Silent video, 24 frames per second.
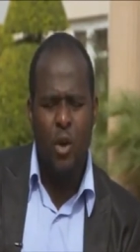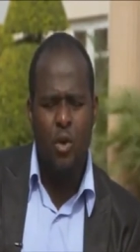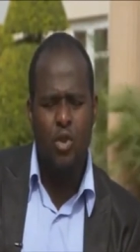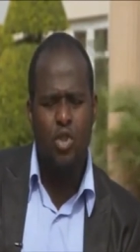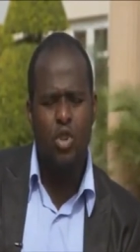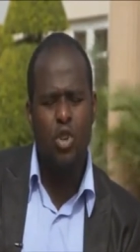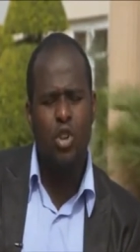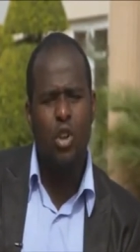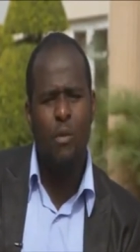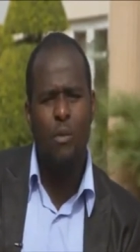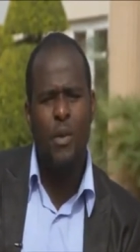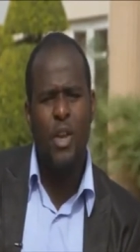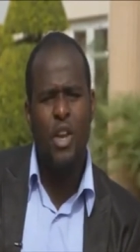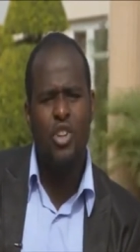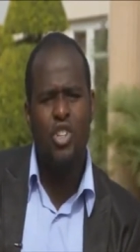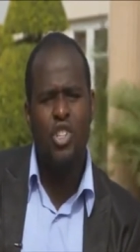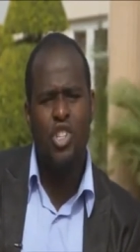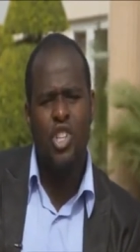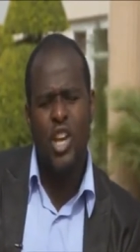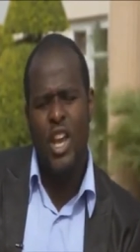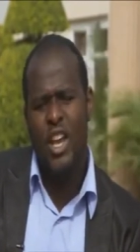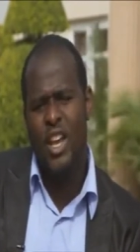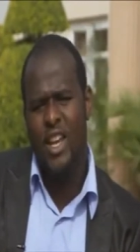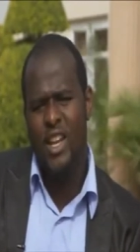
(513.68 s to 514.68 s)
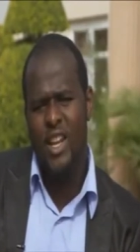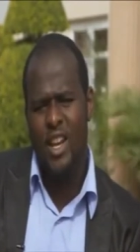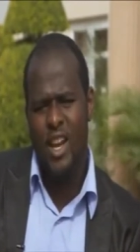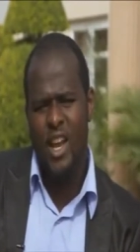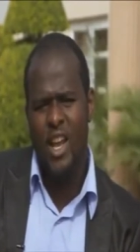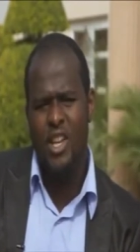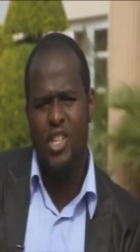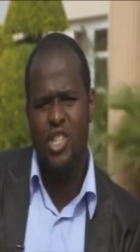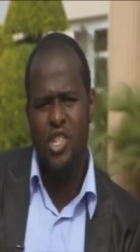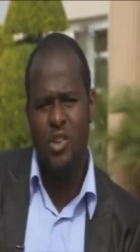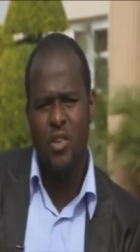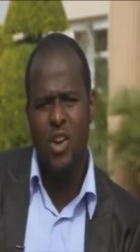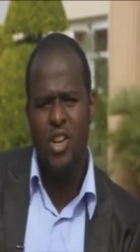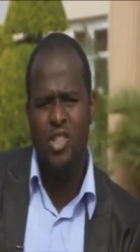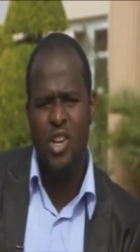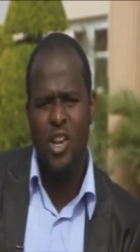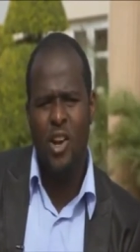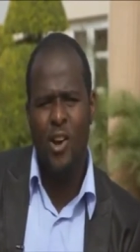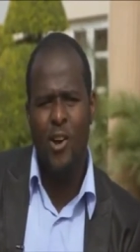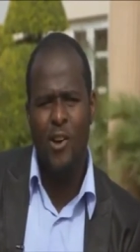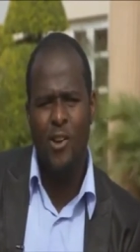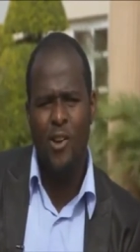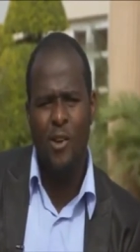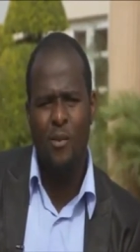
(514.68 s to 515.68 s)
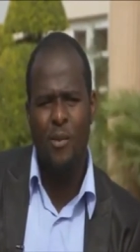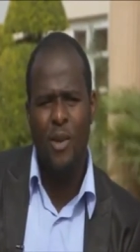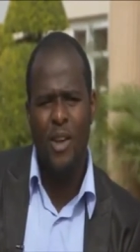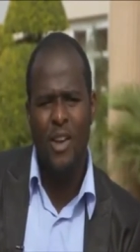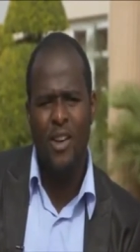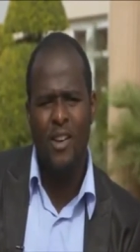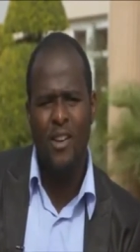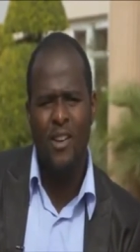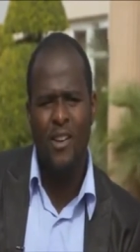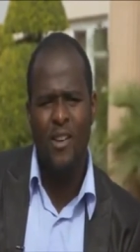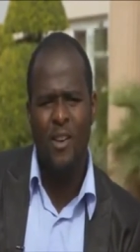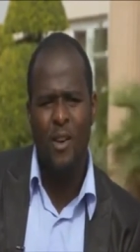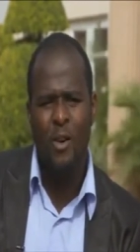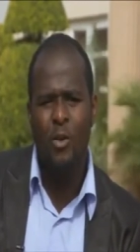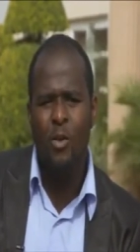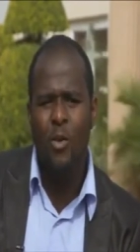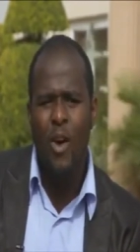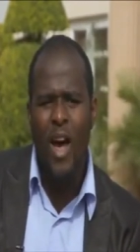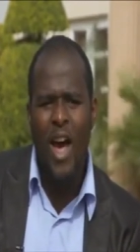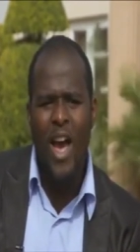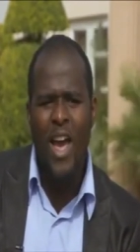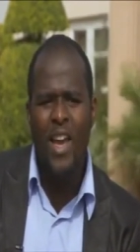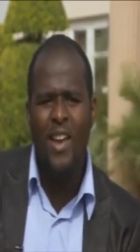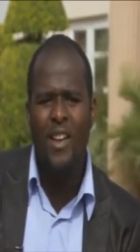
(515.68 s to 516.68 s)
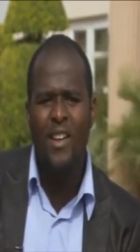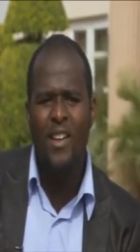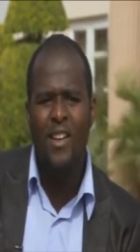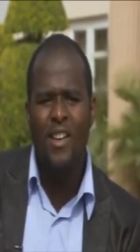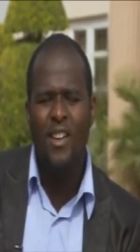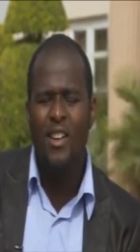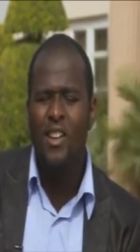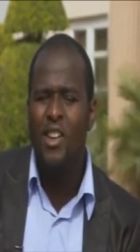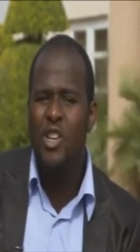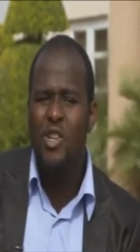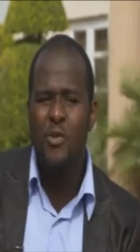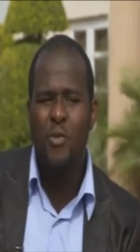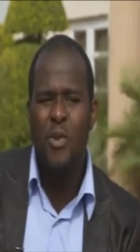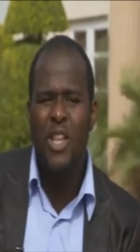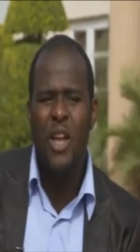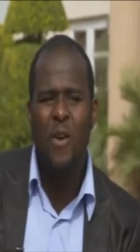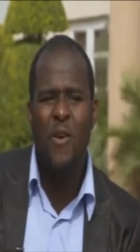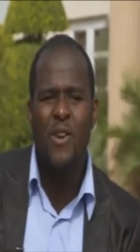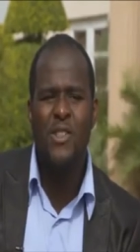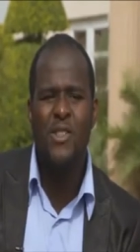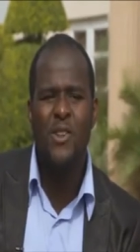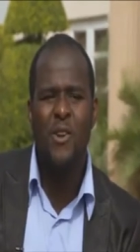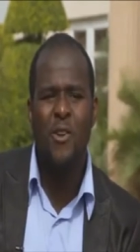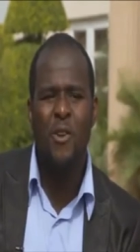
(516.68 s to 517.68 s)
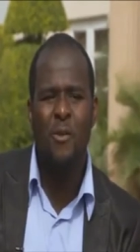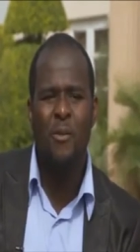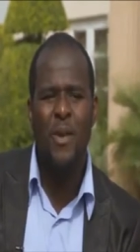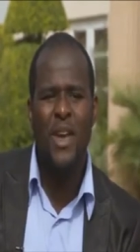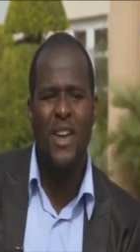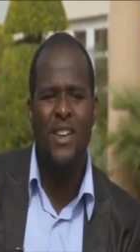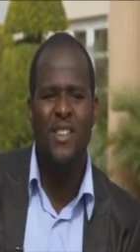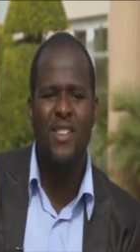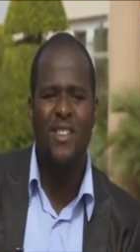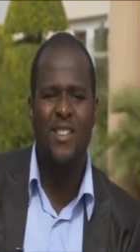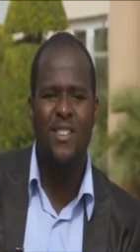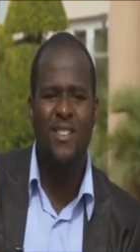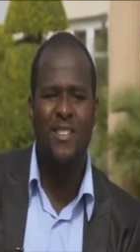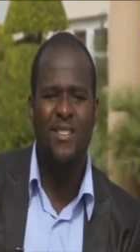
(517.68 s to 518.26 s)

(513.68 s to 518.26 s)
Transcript: there was going to be a shaking in Nigeria's economy. Why? The Shemitah was not a bit.